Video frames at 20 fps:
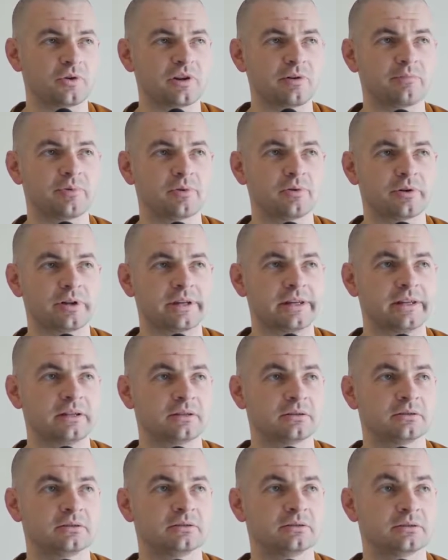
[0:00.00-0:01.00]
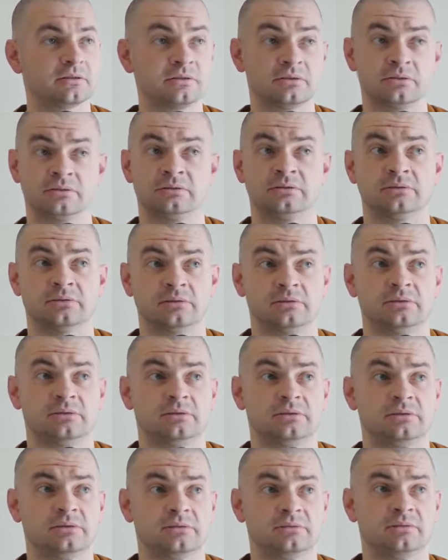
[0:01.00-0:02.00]
boy,
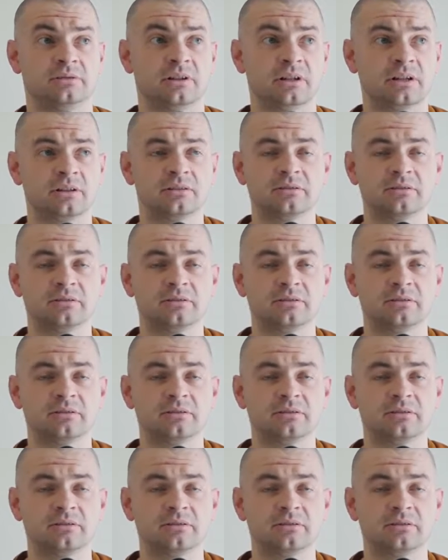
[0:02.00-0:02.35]
right?